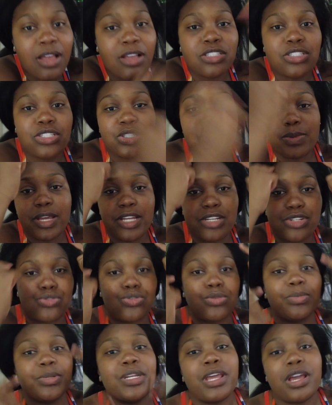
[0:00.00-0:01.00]
sweat
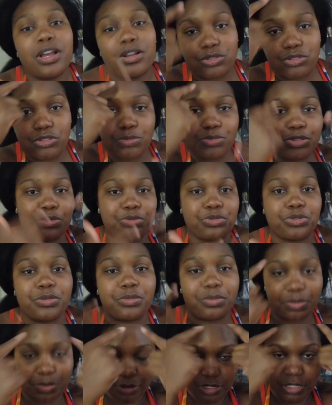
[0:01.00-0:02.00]
dripping down, drip, drip, drip,
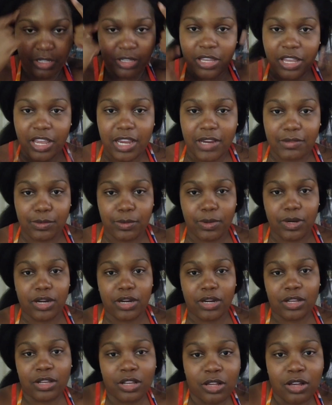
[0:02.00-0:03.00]

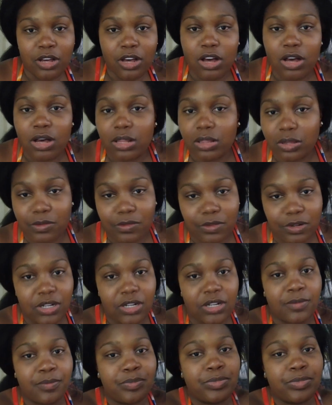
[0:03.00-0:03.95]
everywhere, all over.